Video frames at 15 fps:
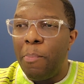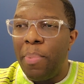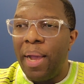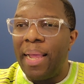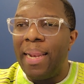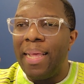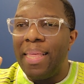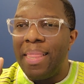
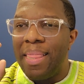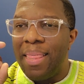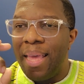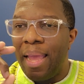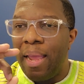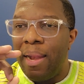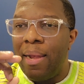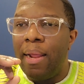but
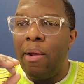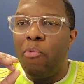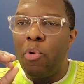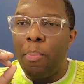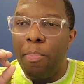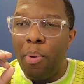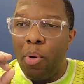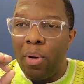then
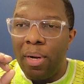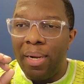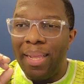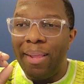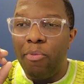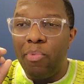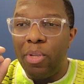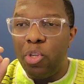
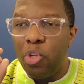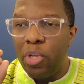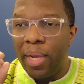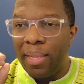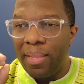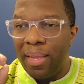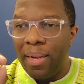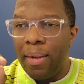reportedly
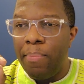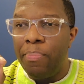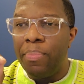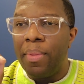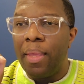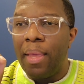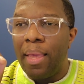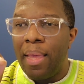rejected
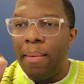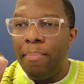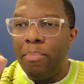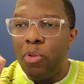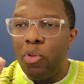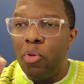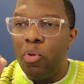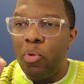
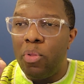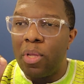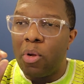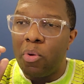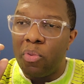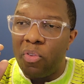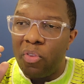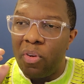him due to the
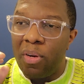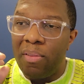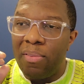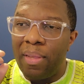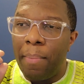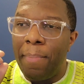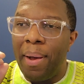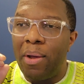
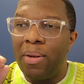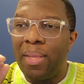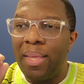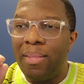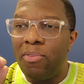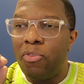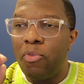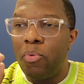concerns about
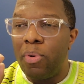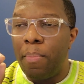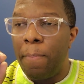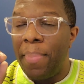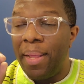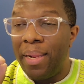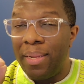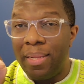his
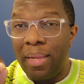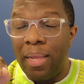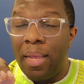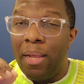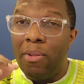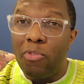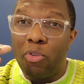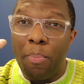suitability.
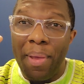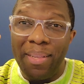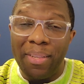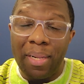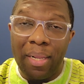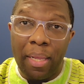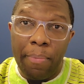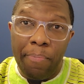So
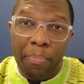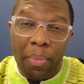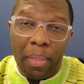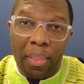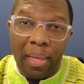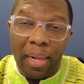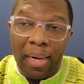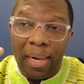basically,
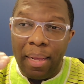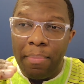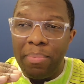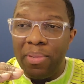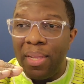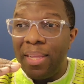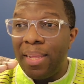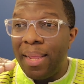the
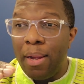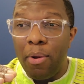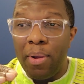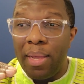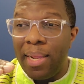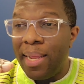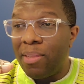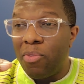club said, you
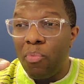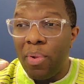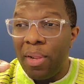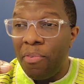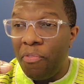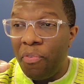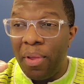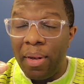know, he doesn't
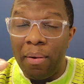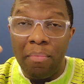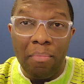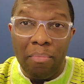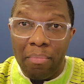really fit